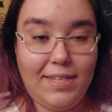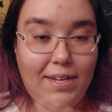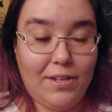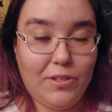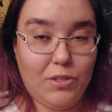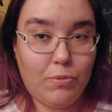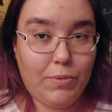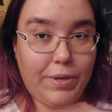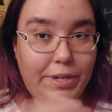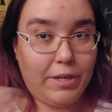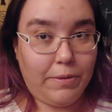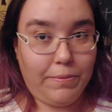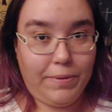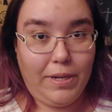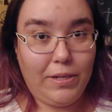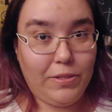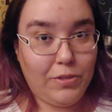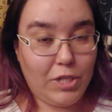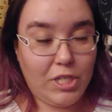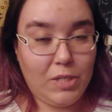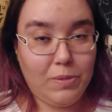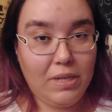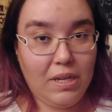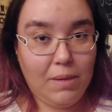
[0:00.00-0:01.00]
You had to write a
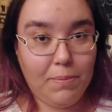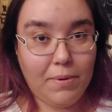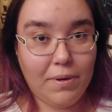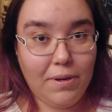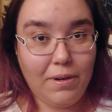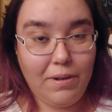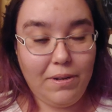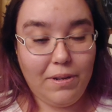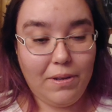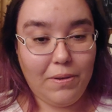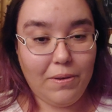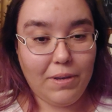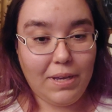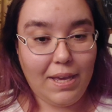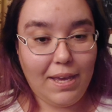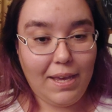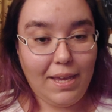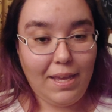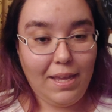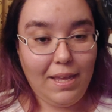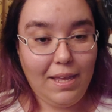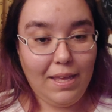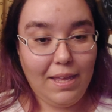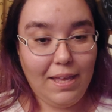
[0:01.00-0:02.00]
research paper,
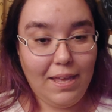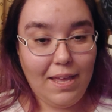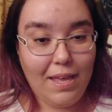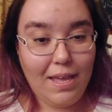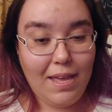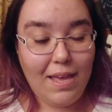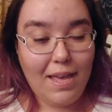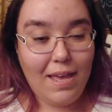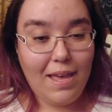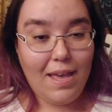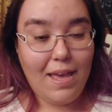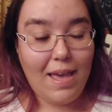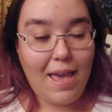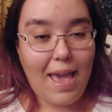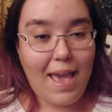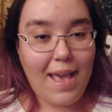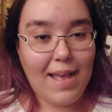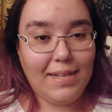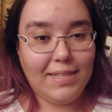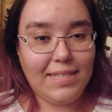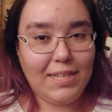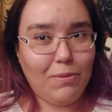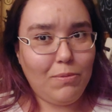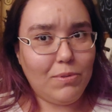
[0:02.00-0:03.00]
okay?
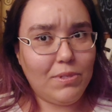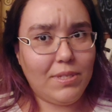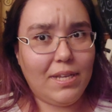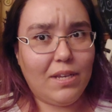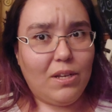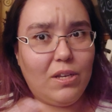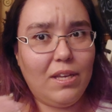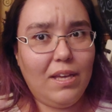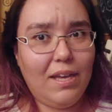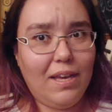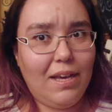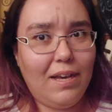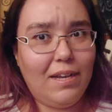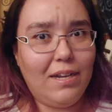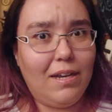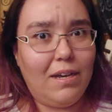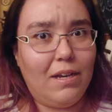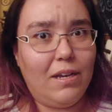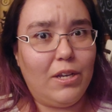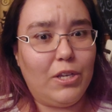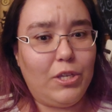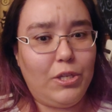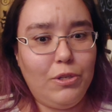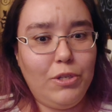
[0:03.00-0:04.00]
And that was like
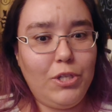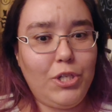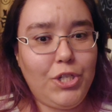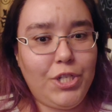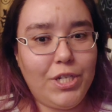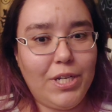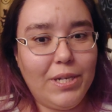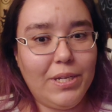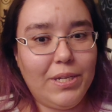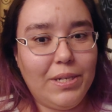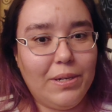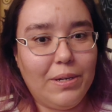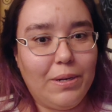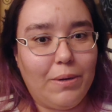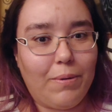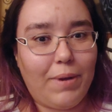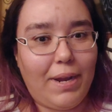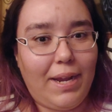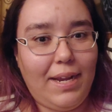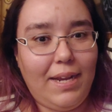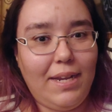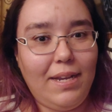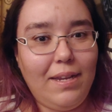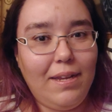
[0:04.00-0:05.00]
a huge chunk of your
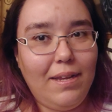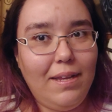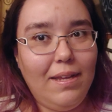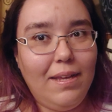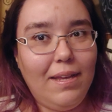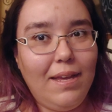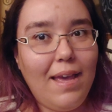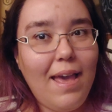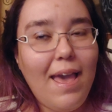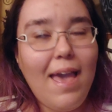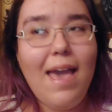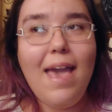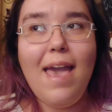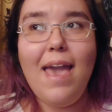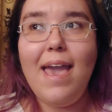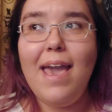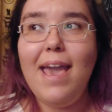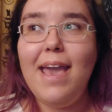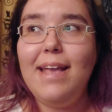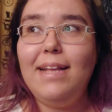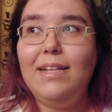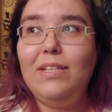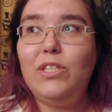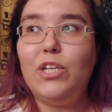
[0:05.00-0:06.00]
grade.
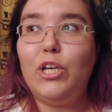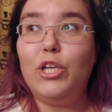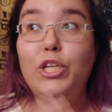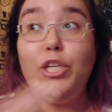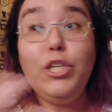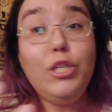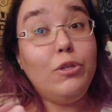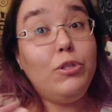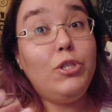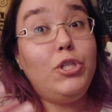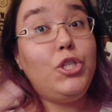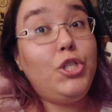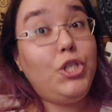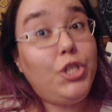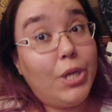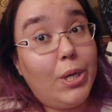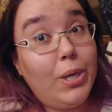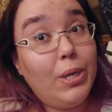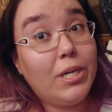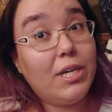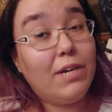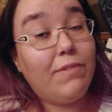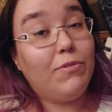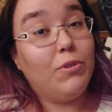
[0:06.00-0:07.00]
And a huge
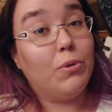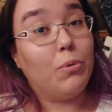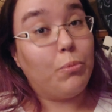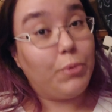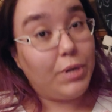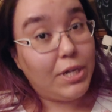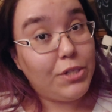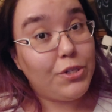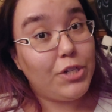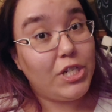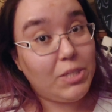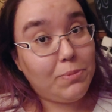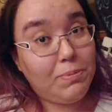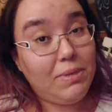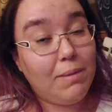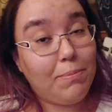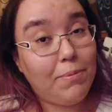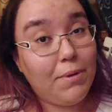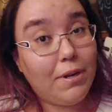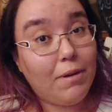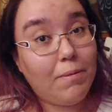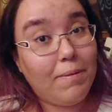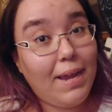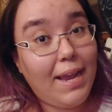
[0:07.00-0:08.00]
chunk of the research
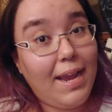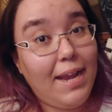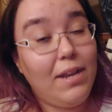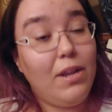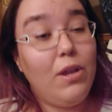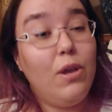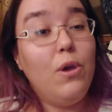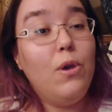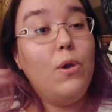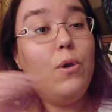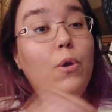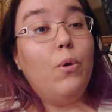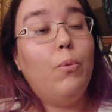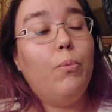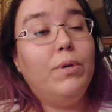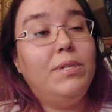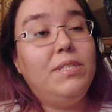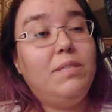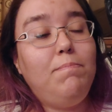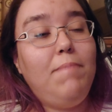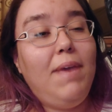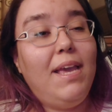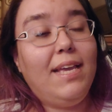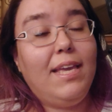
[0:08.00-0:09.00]
paper grade
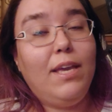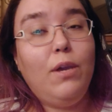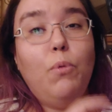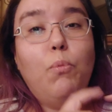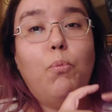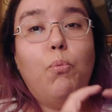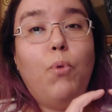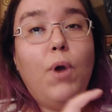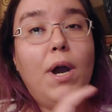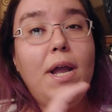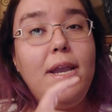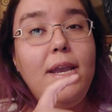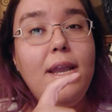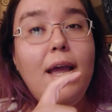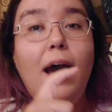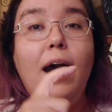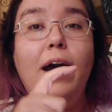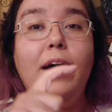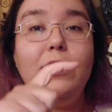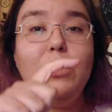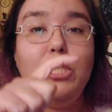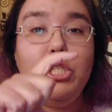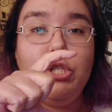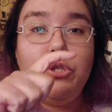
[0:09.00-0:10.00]
was making one
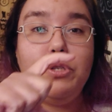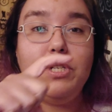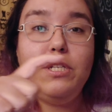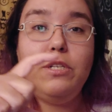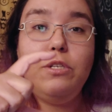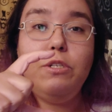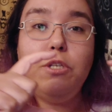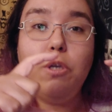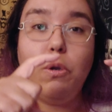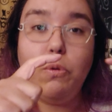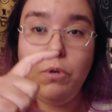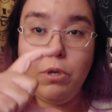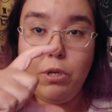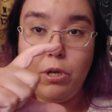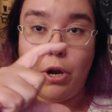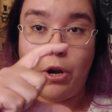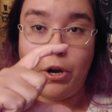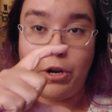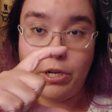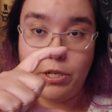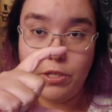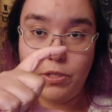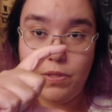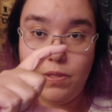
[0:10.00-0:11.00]
hundred note
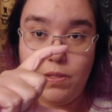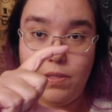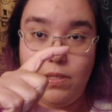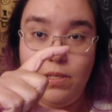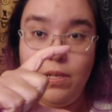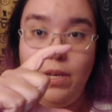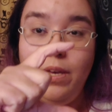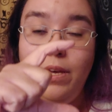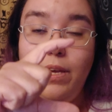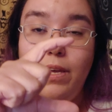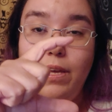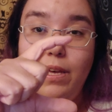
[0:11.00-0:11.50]
cards.